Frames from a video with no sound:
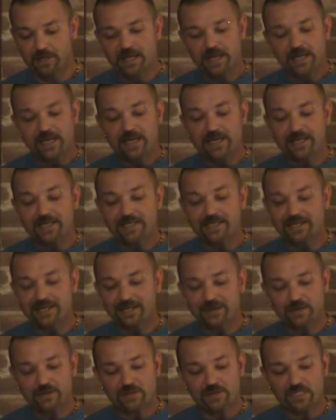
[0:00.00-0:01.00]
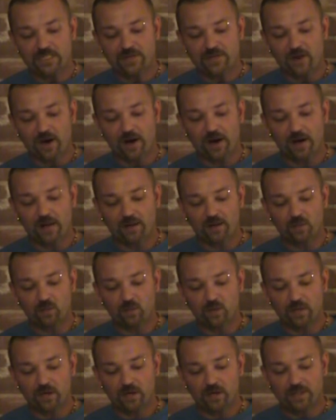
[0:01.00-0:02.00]
He continued to smile and
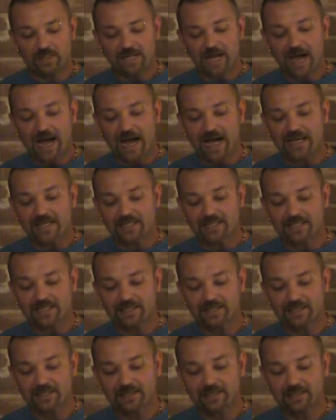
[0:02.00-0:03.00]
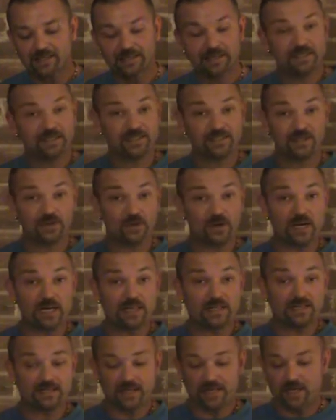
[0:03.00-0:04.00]
went on to ask, Is there
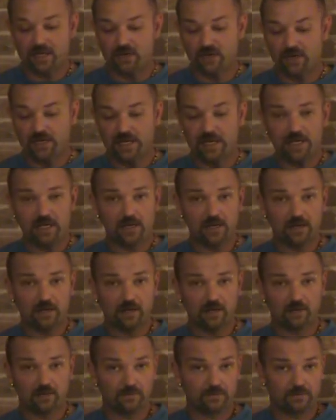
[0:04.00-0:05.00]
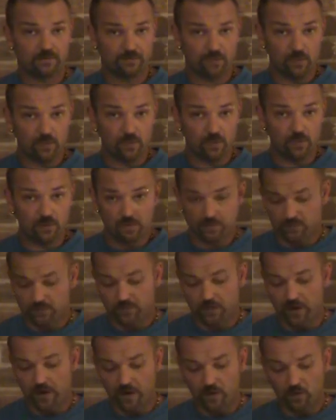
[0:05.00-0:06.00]
anything that you need? Food,
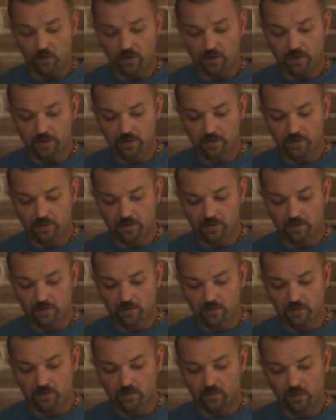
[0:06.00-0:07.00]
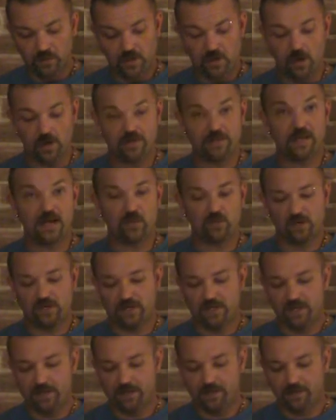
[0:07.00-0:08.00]
firewood? We nodded that we
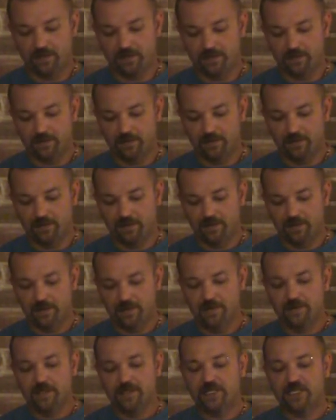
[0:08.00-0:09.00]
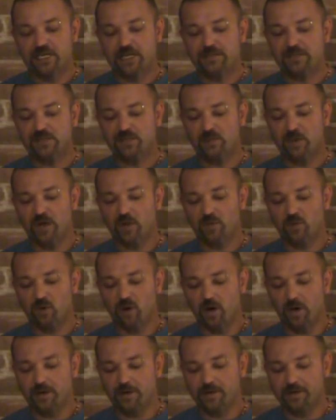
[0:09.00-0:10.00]
did. The chief's smile
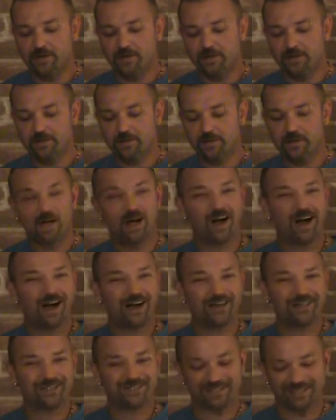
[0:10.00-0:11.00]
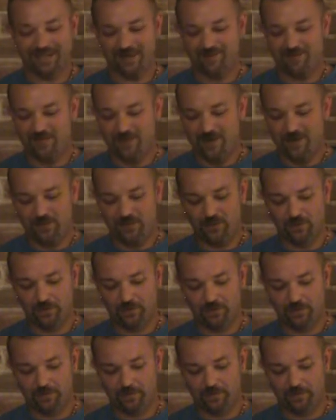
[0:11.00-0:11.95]
broadened. I'll send people.